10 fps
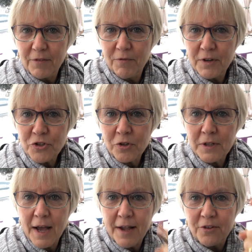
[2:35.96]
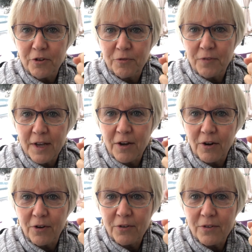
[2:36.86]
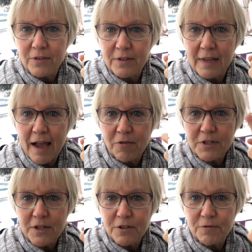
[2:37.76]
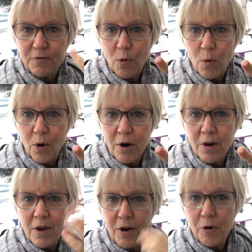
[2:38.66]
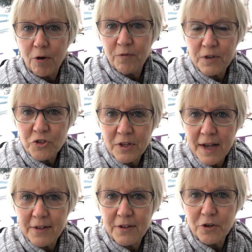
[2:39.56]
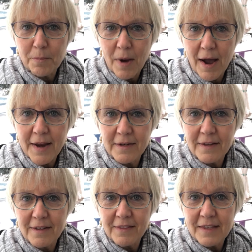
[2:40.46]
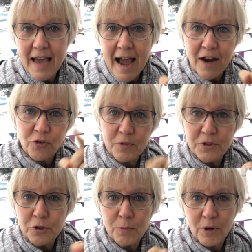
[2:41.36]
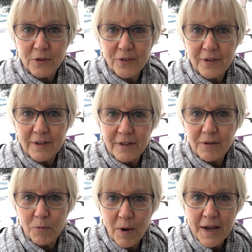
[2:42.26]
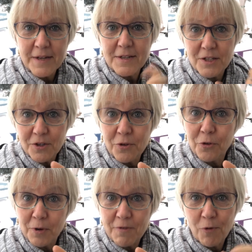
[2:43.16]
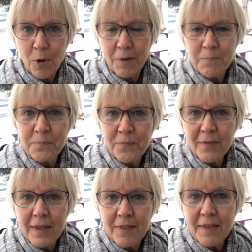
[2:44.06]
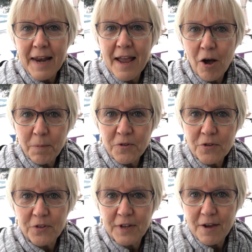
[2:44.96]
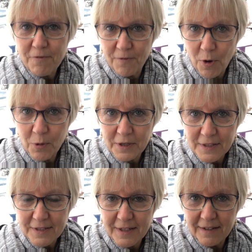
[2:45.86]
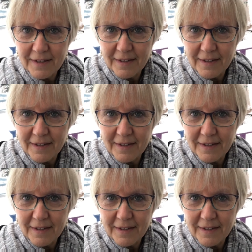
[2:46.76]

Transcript: Visualize your fingers counting to four, or visualize in your mind the actual numerals one, two, three, four. That helps you stay focused.